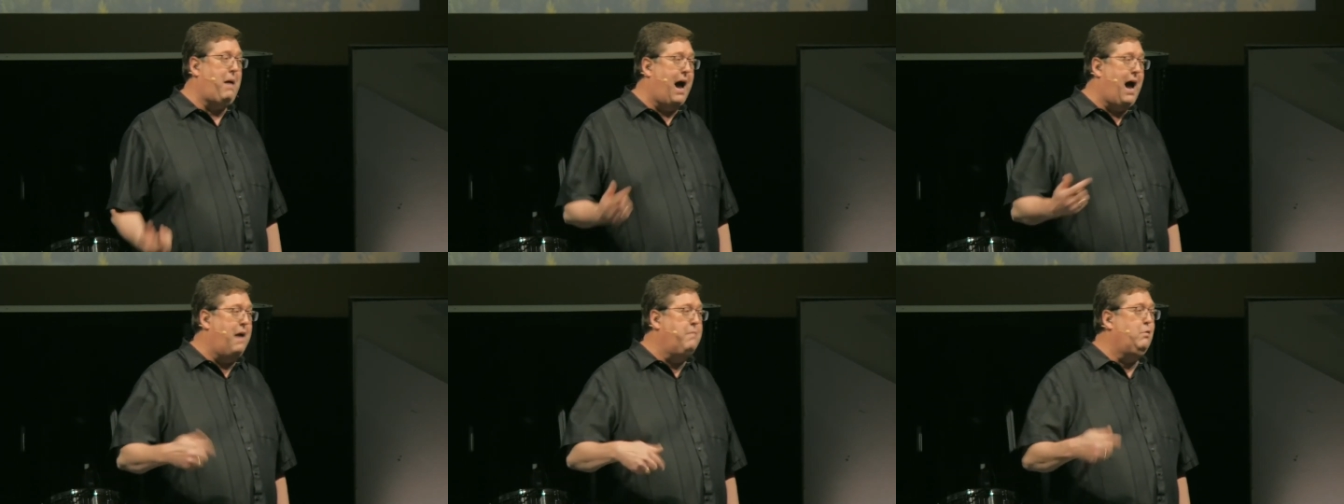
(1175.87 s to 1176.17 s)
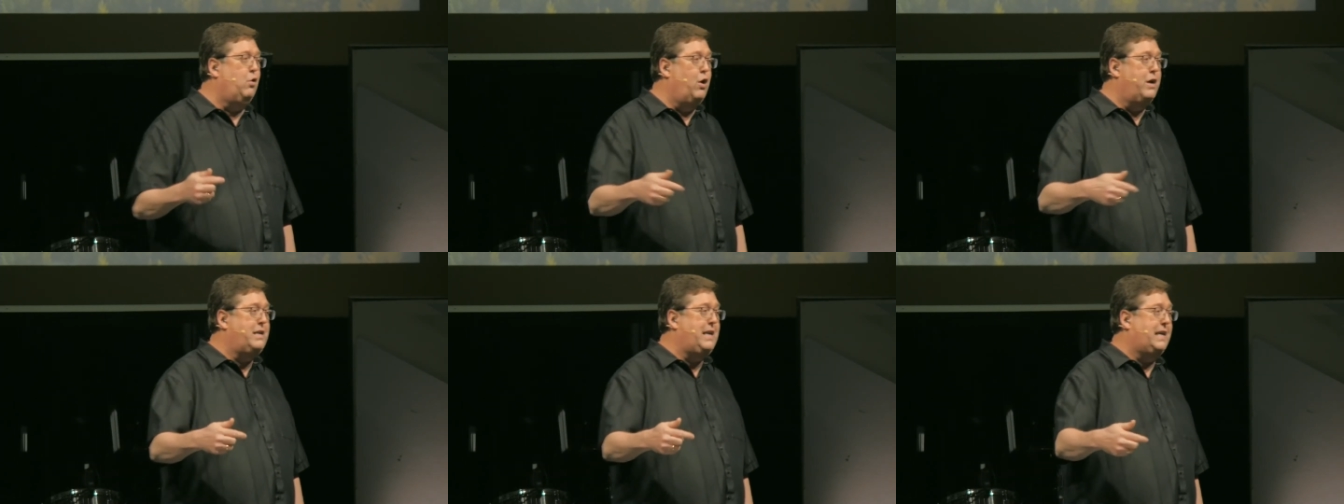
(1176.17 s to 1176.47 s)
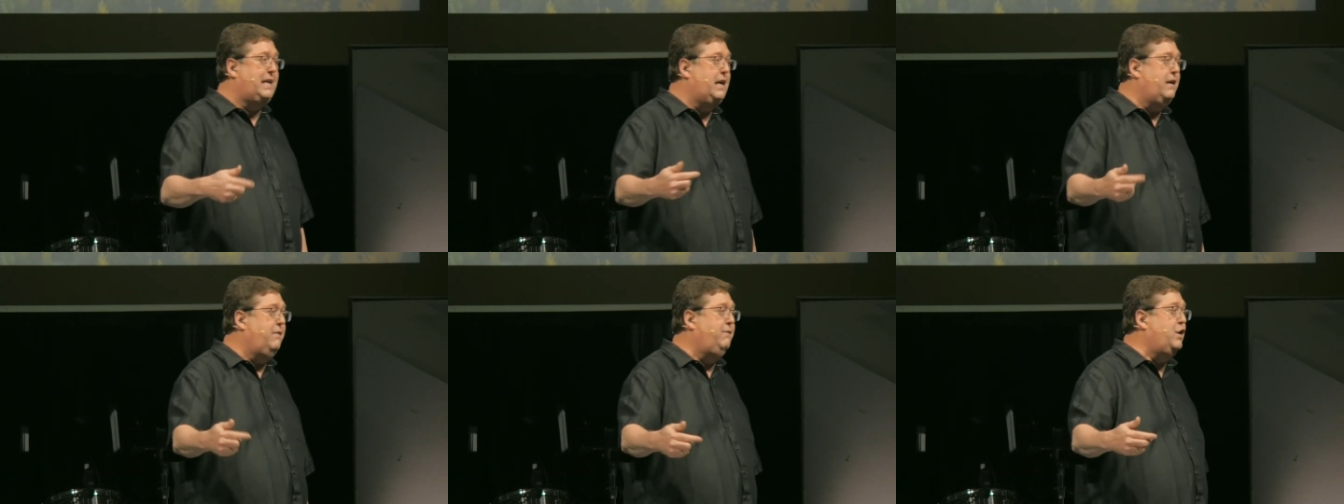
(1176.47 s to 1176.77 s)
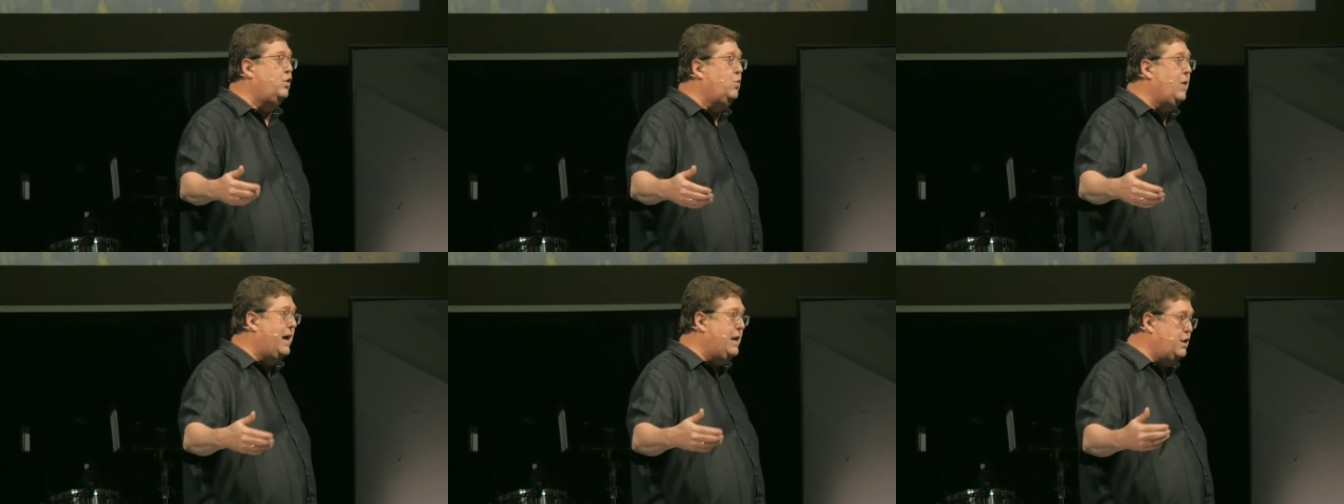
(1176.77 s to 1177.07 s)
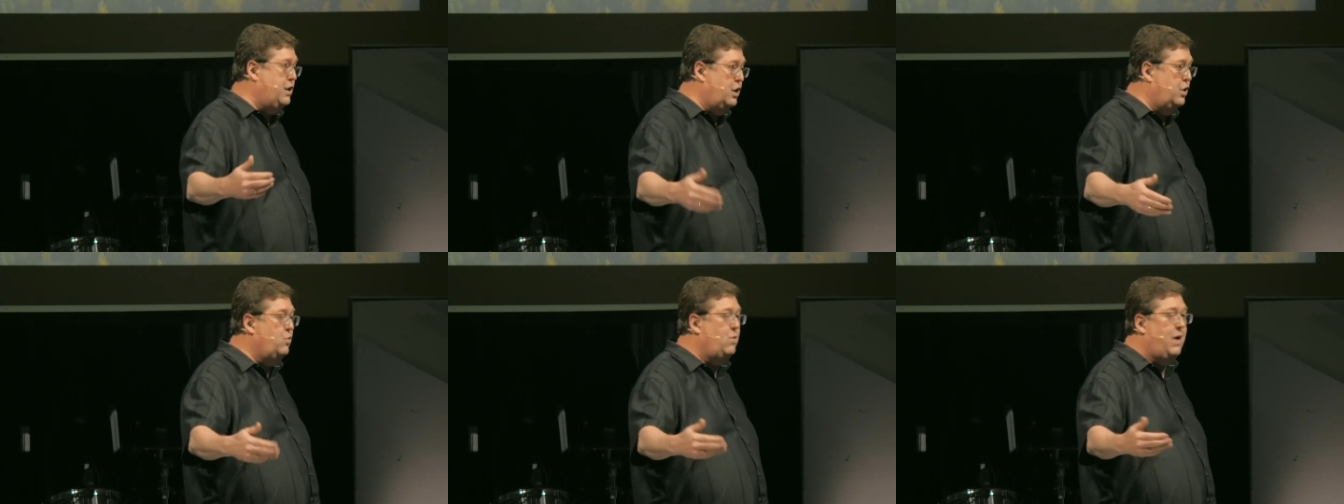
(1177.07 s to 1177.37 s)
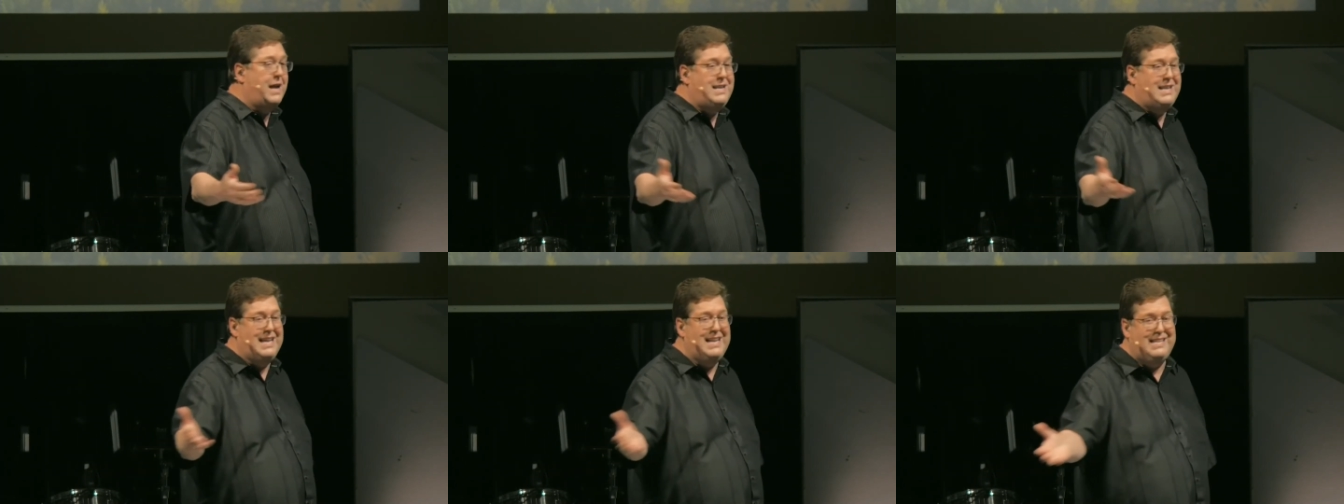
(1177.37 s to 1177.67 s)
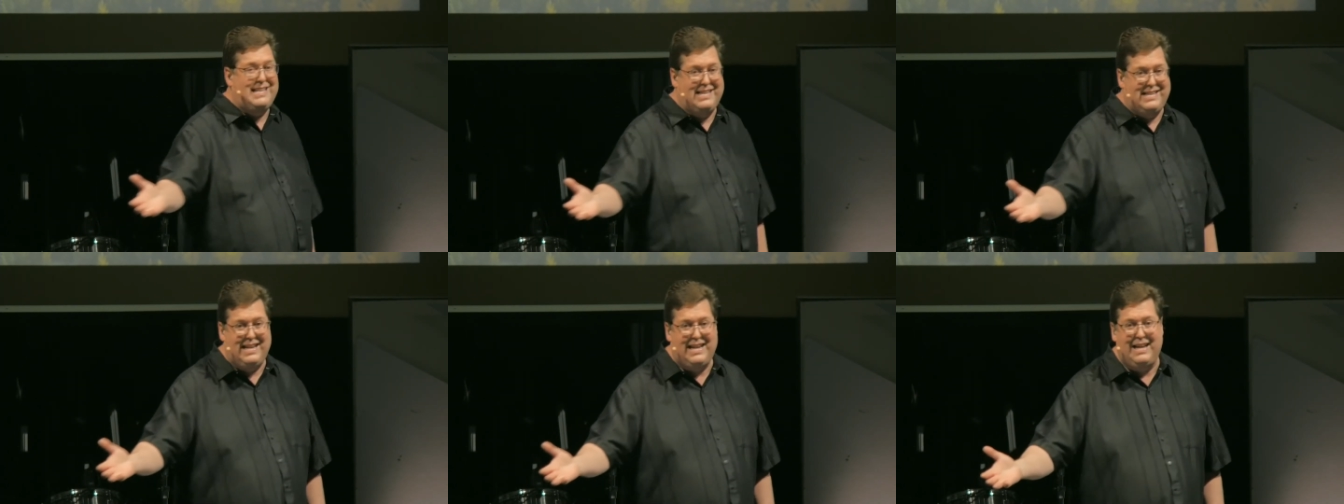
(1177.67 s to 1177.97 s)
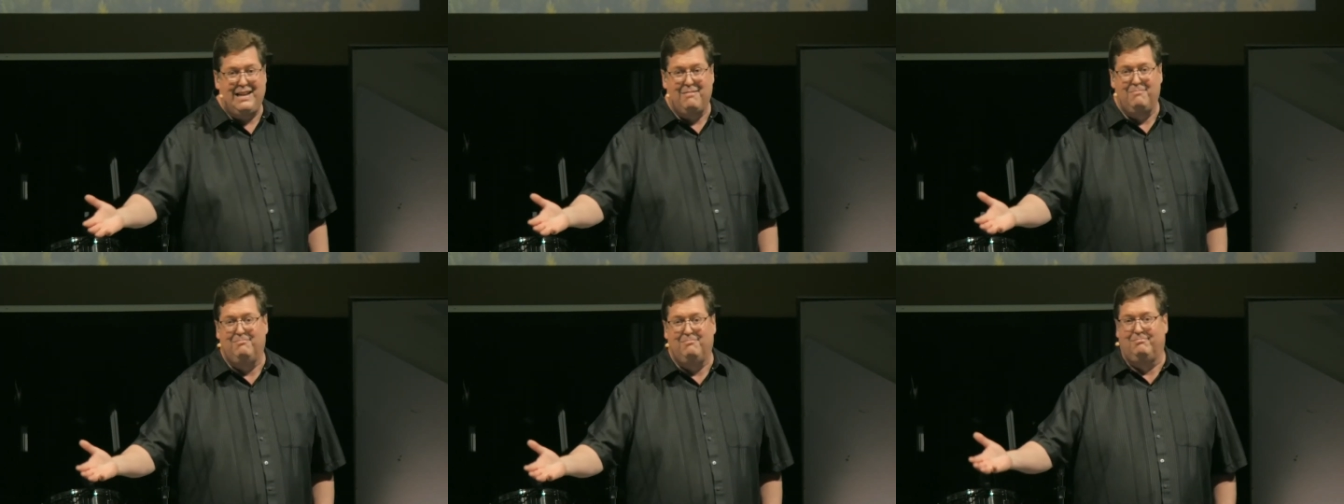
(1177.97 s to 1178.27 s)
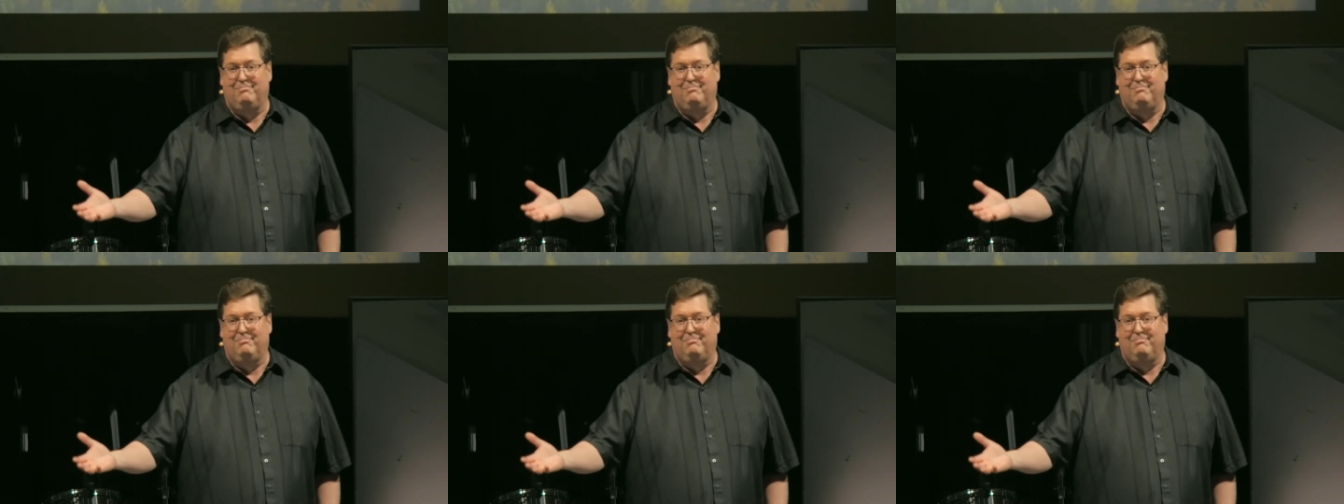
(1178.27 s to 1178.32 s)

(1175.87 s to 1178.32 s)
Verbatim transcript: I'm going to give you a new identity.